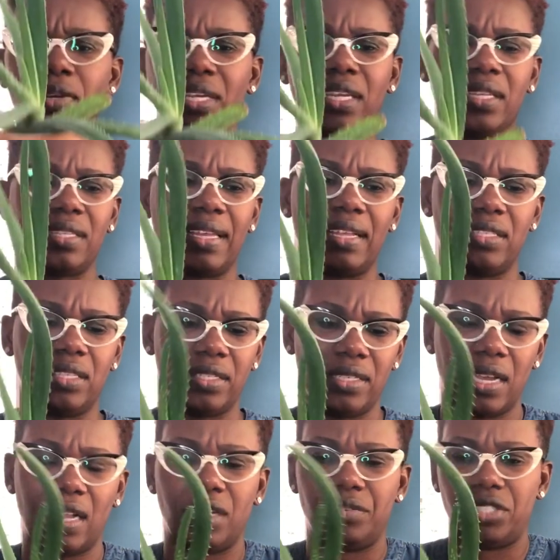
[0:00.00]
to get it down to
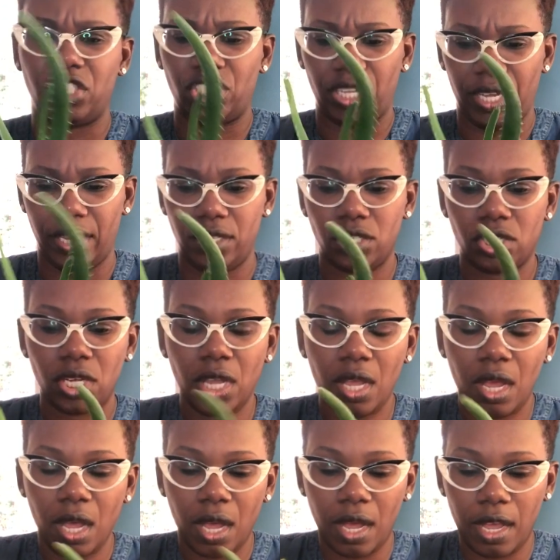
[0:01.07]
$1 and change.
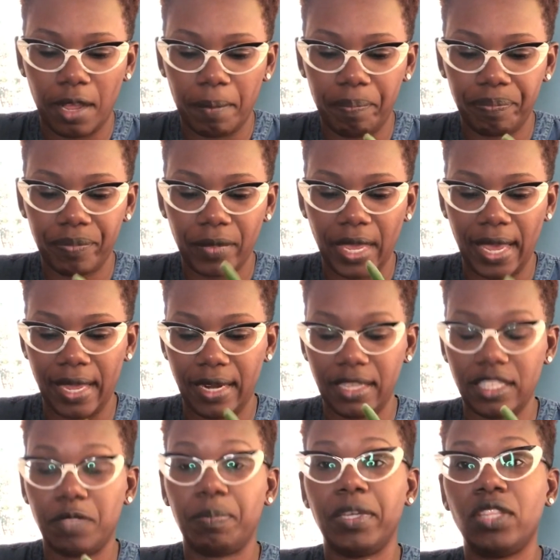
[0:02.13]
And
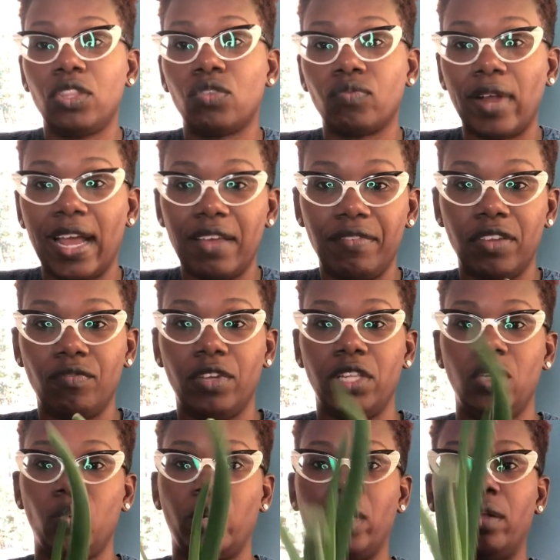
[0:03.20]
it's been thriving
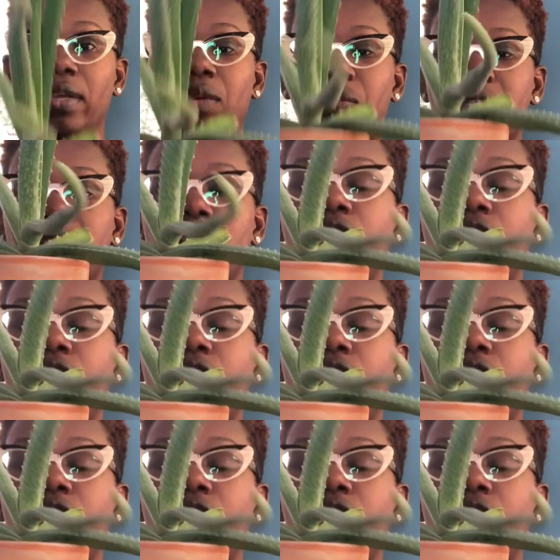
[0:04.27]
really well. It was in